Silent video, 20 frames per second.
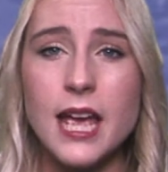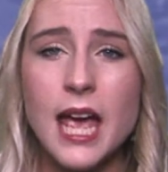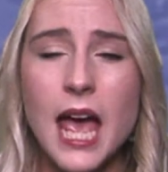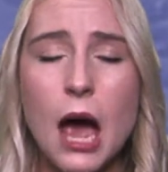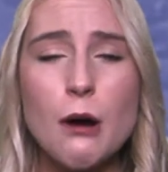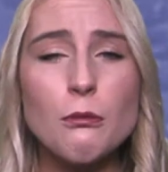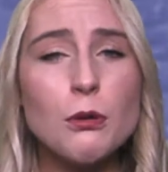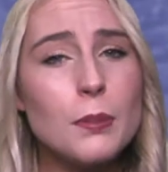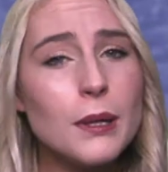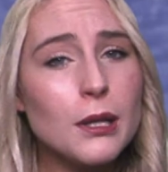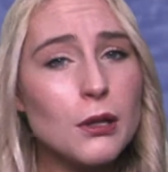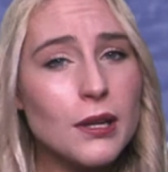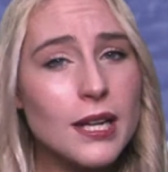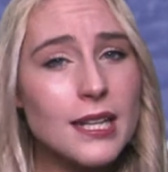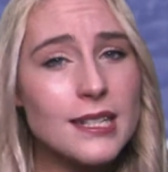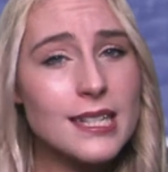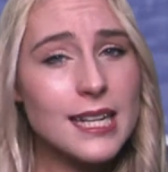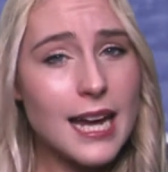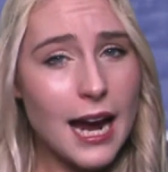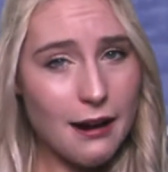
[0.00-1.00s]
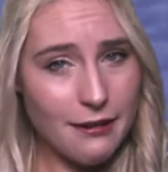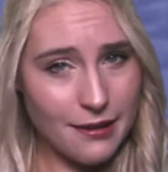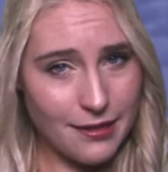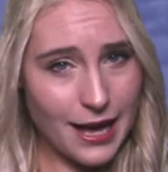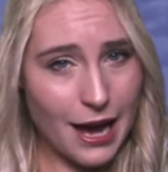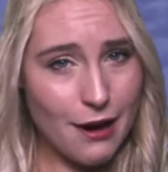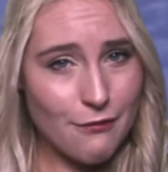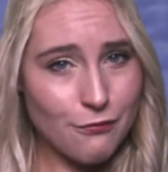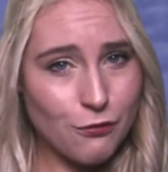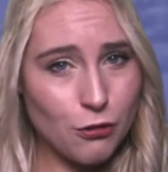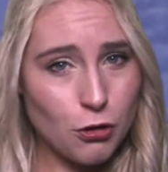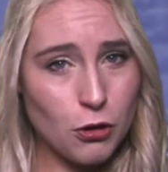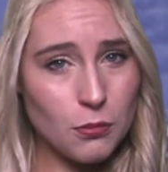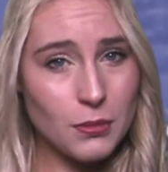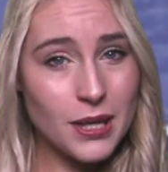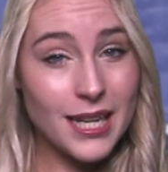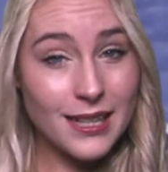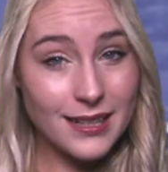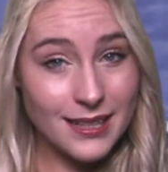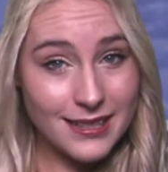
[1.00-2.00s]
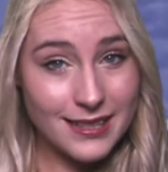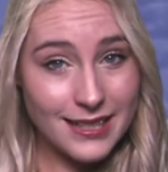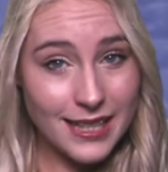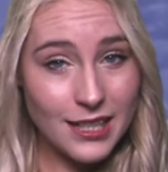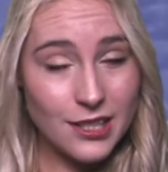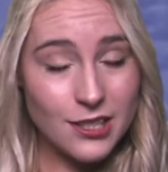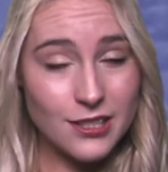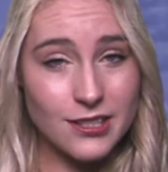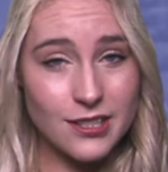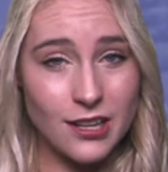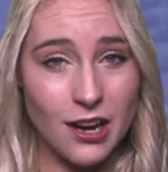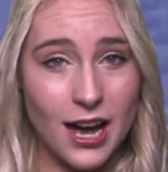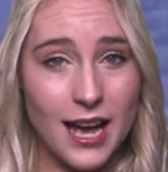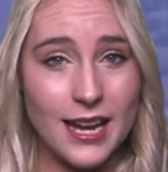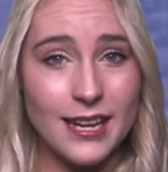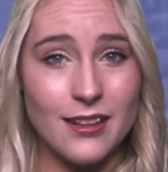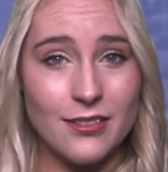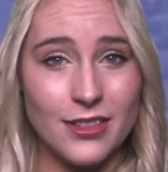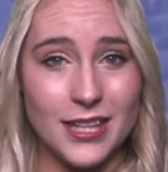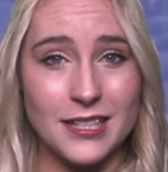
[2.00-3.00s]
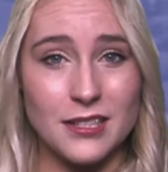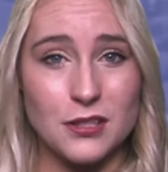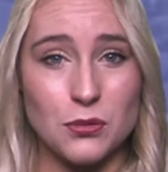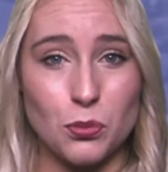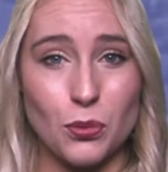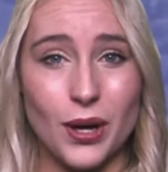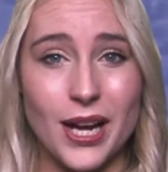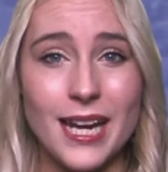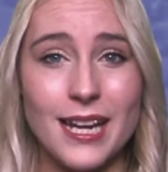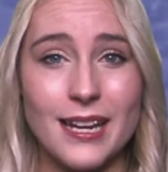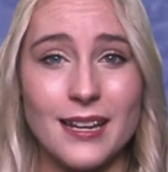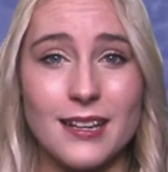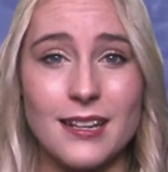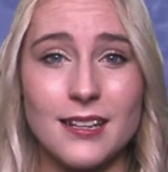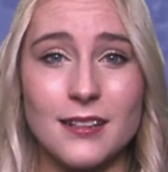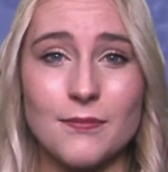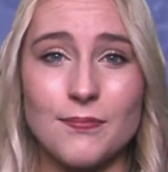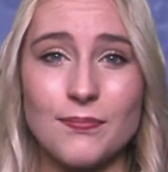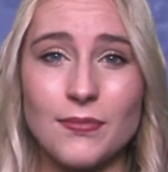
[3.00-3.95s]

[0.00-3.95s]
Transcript: and will be looking to carry that form in the senior side this week.